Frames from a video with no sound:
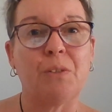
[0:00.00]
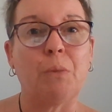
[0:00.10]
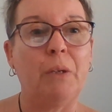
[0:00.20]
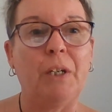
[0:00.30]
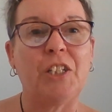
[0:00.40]
it's
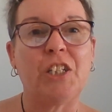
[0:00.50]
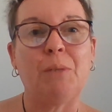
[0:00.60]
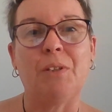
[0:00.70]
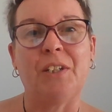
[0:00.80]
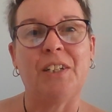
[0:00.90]
way, way
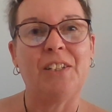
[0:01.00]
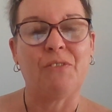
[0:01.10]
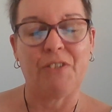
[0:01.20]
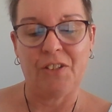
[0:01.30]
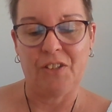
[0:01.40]
cheaper than it is
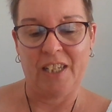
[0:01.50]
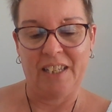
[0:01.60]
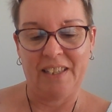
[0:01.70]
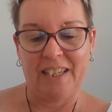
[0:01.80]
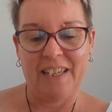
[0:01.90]
for us to
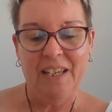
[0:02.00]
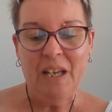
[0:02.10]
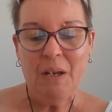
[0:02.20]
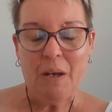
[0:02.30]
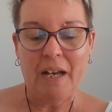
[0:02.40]
get there,
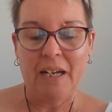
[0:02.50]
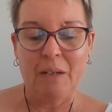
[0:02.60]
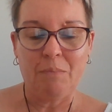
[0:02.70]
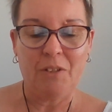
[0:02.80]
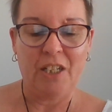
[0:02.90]

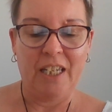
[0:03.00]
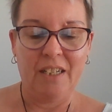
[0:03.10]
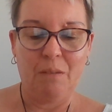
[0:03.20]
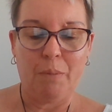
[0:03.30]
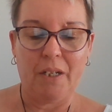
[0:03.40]
to get
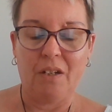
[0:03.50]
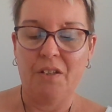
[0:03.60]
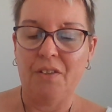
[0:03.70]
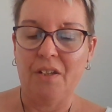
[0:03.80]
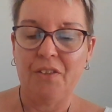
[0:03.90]
it. But
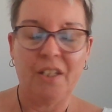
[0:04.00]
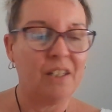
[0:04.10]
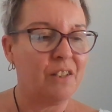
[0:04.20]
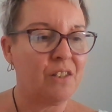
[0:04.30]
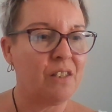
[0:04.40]
I think
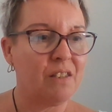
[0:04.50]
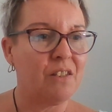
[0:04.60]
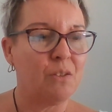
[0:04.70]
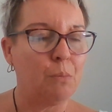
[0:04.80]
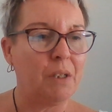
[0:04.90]
this
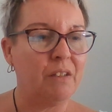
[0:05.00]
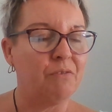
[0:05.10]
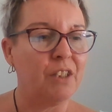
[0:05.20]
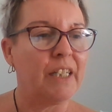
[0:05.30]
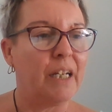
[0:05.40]
will be
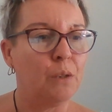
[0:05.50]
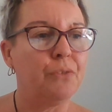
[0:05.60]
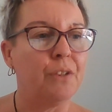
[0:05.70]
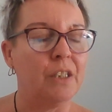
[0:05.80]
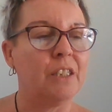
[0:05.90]
really
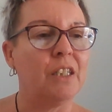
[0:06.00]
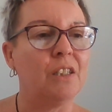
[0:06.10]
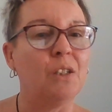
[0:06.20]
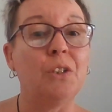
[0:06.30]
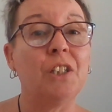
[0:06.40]
helpful in
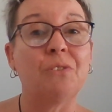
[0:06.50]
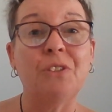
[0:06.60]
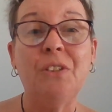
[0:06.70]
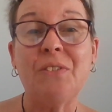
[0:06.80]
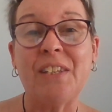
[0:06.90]
learning the
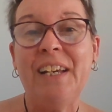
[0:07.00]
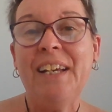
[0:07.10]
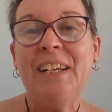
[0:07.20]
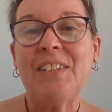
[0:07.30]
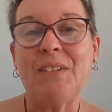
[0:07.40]
runes.
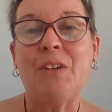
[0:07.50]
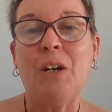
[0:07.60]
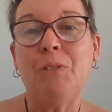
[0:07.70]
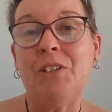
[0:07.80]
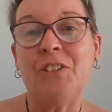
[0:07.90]
So I
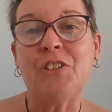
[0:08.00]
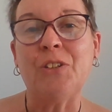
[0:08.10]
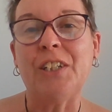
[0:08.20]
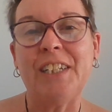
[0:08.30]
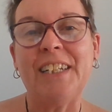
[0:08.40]
hope you've
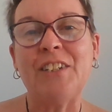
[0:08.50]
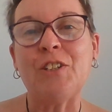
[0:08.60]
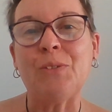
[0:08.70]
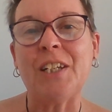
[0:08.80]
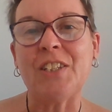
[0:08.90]
enjoyed it, and
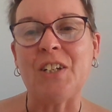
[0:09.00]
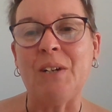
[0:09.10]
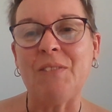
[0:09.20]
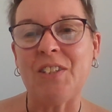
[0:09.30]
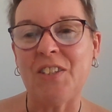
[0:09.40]
until next time,
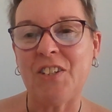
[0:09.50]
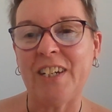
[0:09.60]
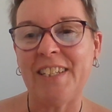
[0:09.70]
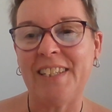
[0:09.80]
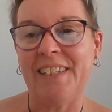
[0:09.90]
this is
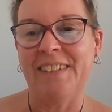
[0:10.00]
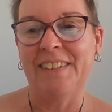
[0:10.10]
Tracy.